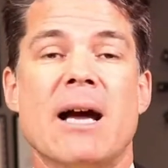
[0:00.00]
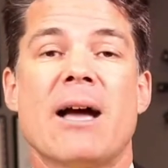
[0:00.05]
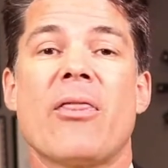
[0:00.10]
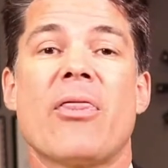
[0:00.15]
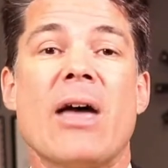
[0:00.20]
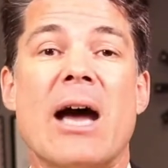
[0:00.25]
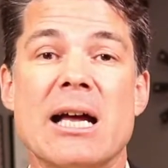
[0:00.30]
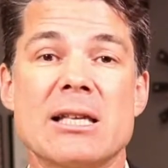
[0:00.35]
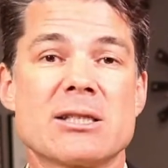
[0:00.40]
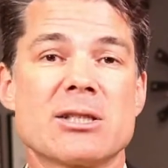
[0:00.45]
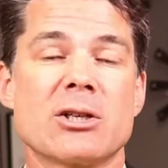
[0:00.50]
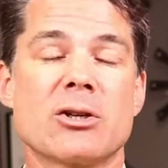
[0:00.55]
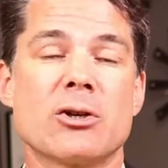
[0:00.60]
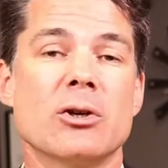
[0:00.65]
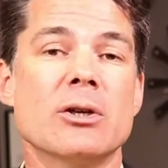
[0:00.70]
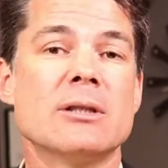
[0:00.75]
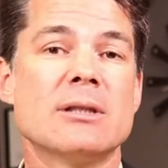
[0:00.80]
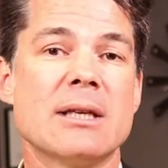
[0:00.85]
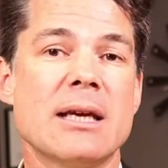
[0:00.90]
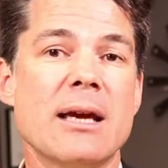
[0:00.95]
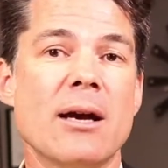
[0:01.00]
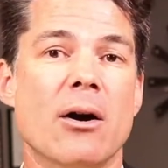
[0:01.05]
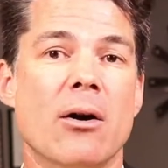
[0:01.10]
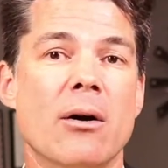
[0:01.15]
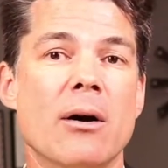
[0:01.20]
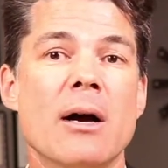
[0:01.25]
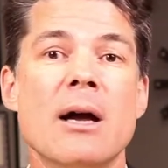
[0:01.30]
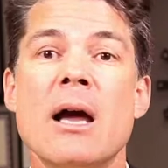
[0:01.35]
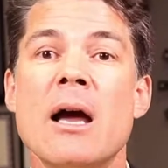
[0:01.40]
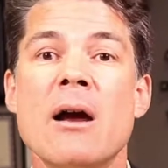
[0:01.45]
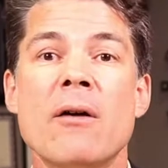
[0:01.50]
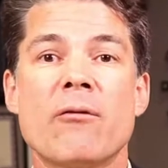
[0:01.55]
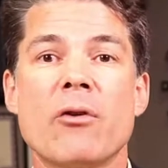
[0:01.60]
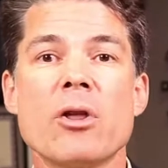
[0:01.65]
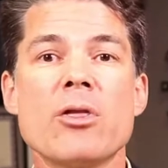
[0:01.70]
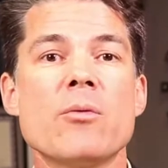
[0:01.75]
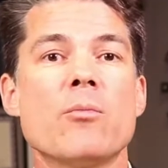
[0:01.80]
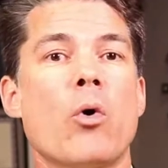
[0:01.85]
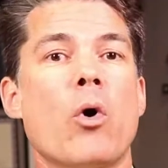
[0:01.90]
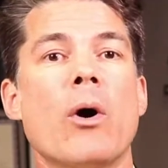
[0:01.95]
That's a good deal.
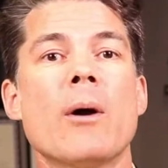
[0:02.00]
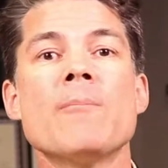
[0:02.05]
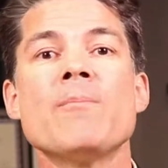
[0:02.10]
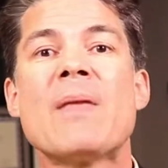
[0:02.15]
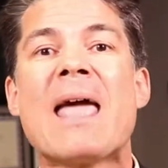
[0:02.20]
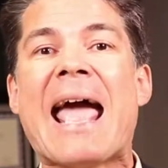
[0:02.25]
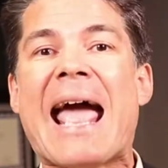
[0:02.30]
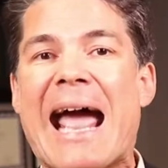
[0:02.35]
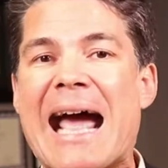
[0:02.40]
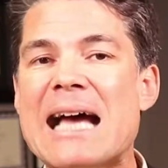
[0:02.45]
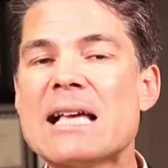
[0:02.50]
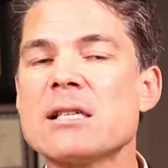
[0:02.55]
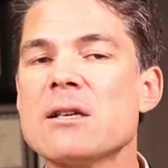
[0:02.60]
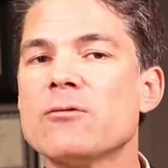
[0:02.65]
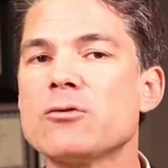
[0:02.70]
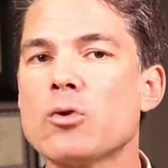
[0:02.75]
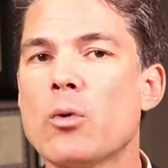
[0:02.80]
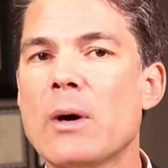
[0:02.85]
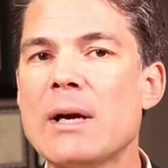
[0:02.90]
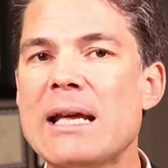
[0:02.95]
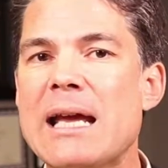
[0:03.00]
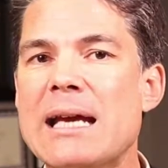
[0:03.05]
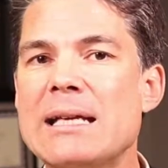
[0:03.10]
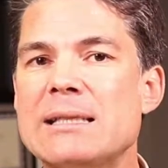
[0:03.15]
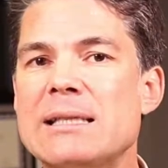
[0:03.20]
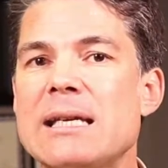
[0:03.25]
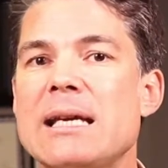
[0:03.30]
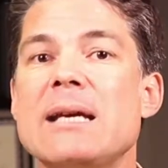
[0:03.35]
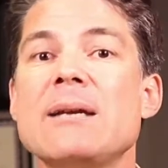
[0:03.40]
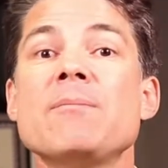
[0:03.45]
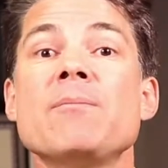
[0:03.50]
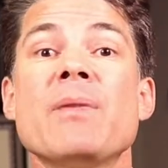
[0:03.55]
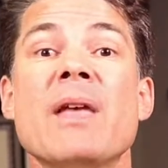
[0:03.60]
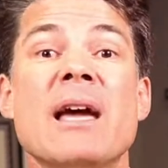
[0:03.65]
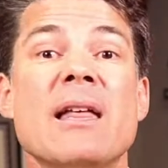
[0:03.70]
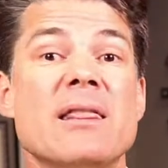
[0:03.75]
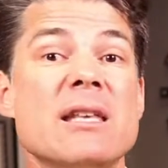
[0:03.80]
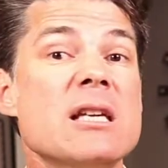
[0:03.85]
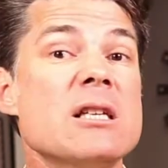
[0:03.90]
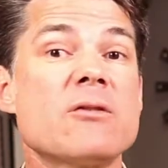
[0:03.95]
Furthermore, as of 2018,
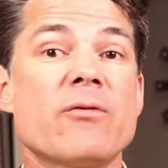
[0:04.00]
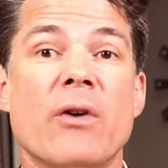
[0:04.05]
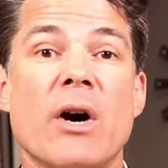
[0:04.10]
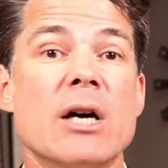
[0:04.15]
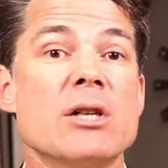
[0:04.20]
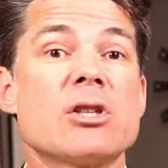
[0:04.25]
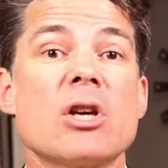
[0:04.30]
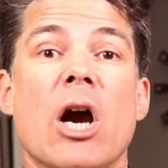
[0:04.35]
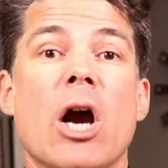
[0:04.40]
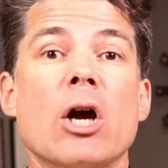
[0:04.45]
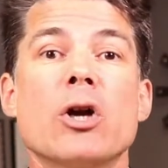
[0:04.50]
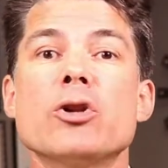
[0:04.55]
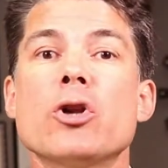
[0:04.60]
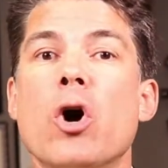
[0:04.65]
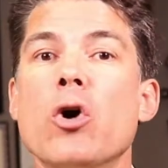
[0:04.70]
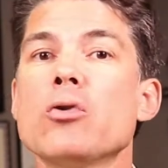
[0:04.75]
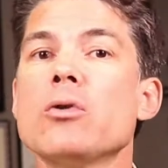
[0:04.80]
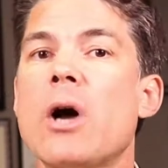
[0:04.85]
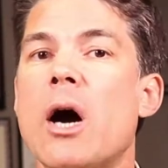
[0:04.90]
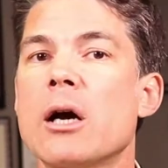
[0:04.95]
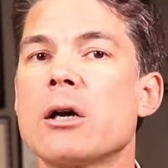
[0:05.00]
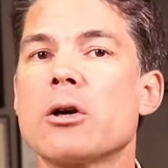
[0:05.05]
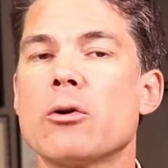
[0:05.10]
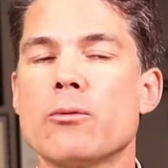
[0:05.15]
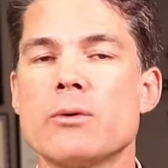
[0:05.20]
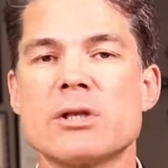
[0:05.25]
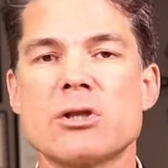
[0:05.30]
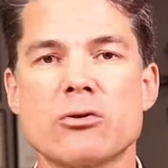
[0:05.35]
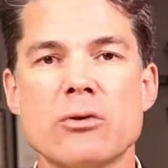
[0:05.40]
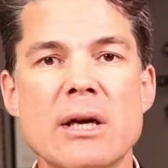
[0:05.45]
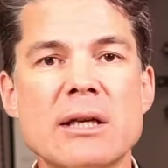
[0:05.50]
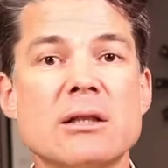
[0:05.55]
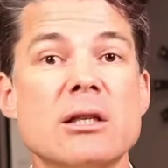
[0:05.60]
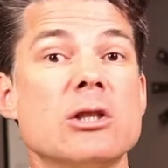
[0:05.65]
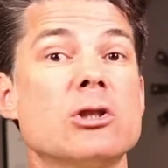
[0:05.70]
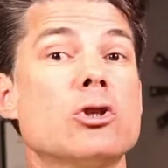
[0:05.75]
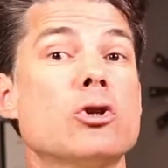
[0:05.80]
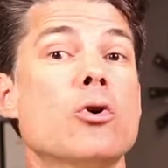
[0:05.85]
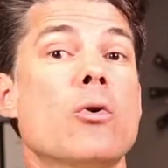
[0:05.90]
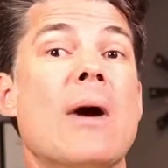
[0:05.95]
these funds are no longer
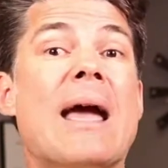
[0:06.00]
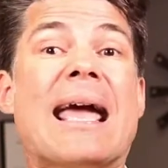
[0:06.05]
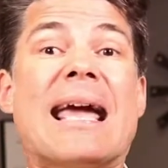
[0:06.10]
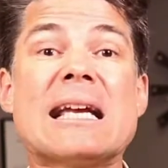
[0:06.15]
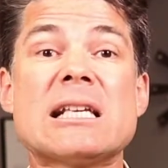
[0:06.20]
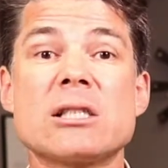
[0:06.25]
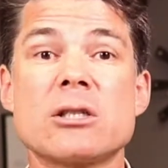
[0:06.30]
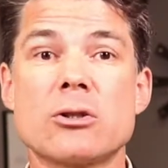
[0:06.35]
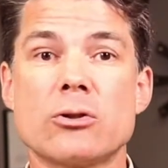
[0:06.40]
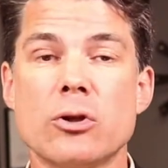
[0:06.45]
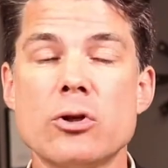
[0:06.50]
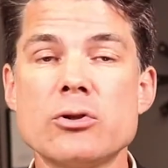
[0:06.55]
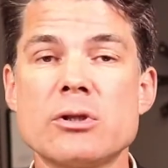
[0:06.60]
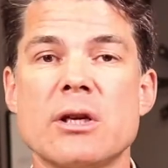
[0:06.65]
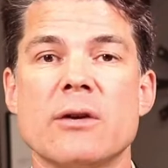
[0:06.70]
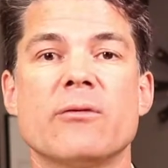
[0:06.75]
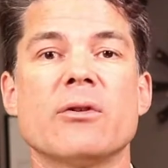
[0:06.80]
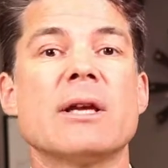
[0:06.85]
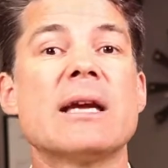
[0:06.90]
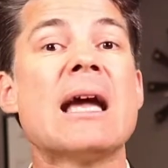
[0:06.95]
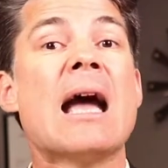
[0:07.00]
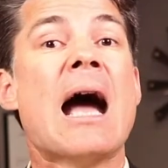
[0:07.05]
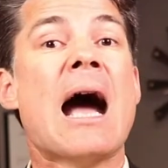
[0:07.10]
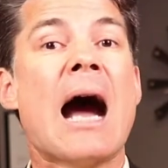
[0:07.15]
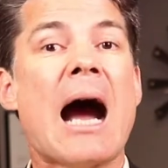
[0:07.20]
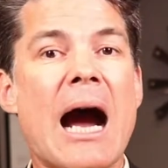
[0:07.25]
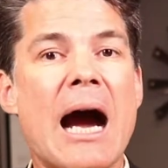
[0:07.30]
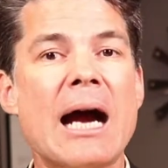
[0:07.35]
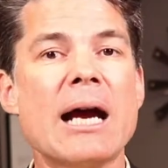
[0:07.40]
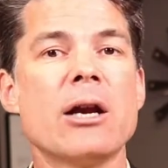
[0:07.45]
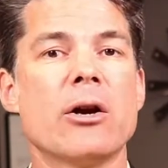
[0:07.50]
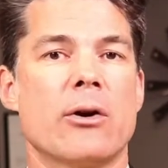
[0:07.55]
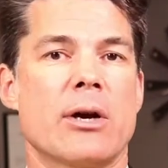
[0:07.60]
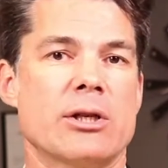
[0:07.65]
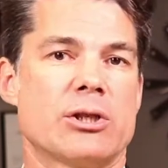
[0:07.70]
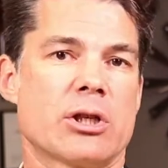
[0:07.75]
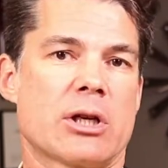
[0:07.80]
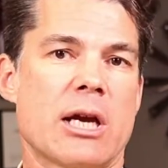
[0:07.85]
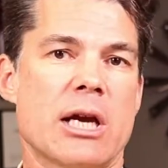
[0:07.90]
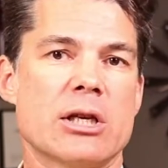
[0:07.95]
restricted to exclusively higher
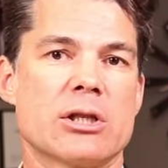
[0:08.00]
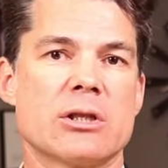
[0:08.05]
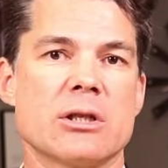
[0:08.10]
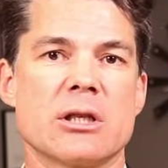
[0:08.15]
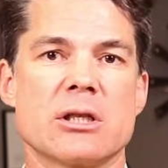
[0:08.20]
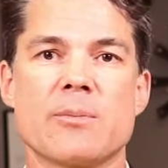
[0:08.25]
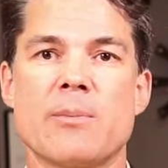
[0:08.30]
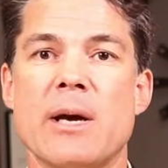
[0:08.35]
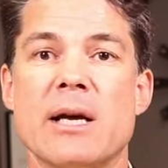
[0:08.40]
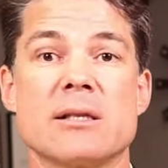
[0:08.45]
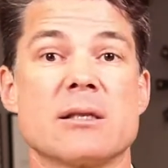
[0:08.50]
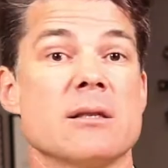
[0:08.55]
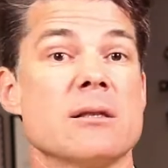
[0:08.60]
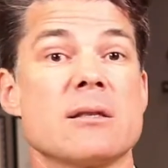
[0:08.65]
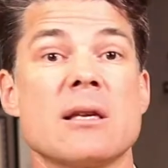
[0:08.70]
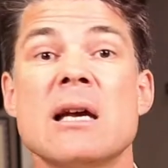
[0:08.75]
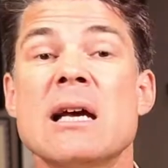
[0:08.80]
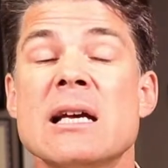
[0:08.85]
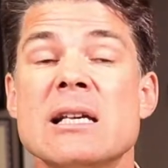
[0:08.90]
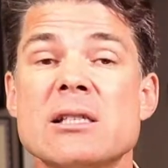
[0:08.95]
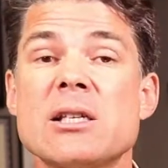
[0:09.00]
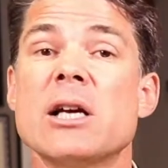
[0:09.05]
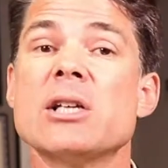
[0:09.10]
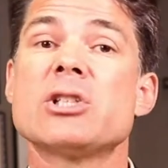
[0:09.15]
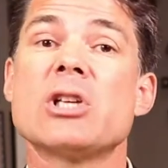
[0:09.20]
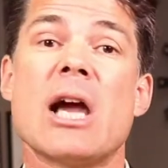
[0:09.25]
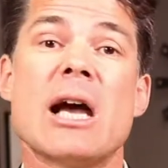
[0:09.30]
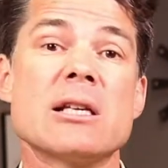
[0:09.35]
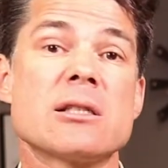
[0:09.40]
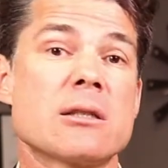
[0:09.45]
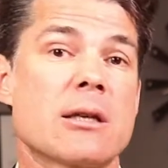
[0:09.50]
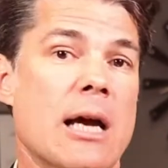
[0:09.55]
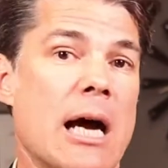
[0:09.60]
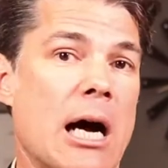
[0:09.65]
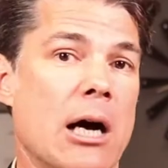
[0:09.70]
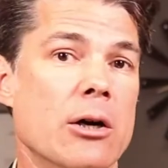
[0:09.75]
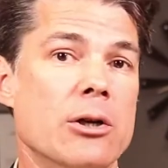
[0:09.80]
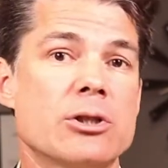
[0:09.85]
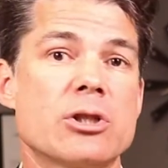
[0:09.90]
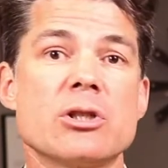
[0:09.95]
education expenses, such as
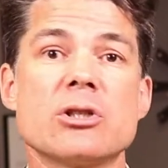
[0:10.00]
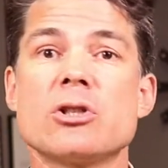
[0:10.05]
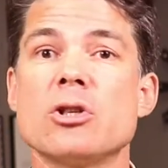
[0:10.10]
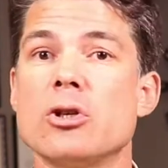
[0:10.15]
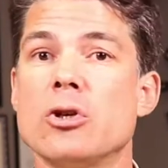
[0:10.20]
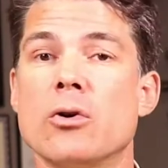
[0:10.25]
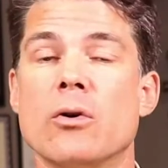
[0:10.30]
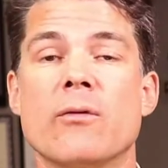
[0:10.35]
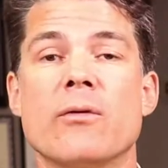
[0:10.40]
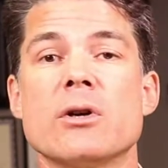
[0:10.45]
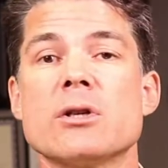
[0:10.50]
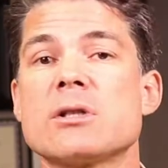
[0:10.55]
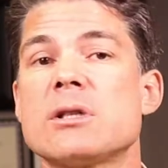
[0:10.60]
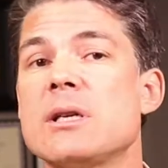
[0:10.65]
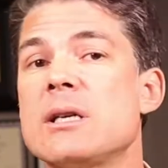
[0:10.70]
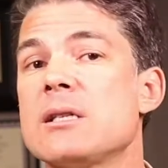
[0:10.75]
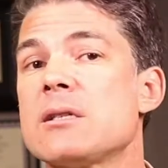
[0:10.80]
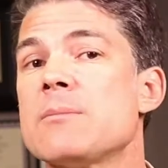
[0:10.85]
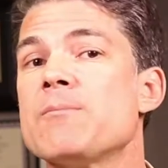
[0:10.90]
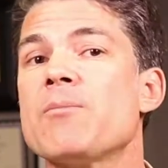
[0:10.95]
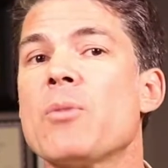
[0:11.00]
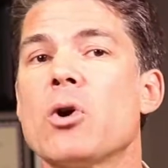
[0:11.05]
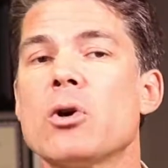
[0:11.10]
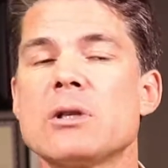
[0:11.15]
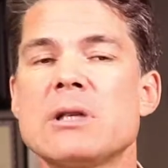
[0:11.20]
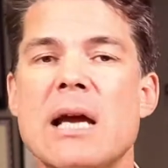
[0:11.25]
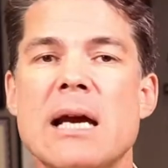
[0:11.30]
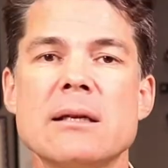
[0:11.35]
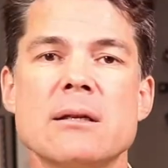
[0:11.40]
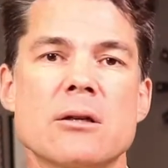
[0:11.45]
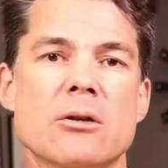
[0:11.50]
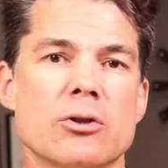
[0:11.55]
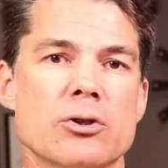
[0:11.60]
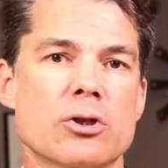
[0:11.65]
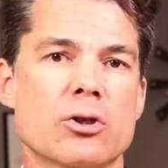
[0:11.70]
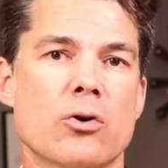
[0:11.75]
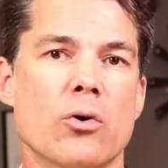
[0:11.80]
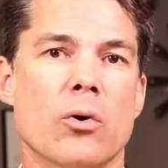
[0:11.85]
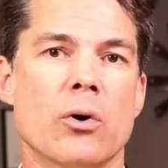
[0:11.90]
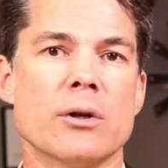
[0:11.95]
colleges, universities, or technical
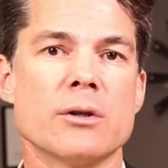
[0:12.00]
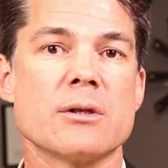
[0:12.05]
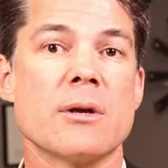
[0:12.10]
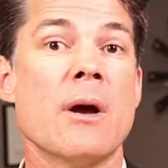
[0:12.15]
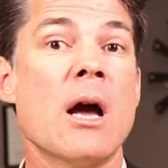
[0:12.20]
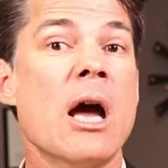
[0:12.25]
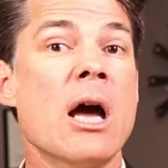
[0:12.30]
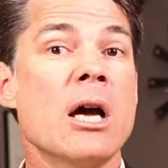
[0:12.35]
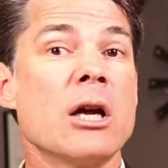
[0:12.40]
schools.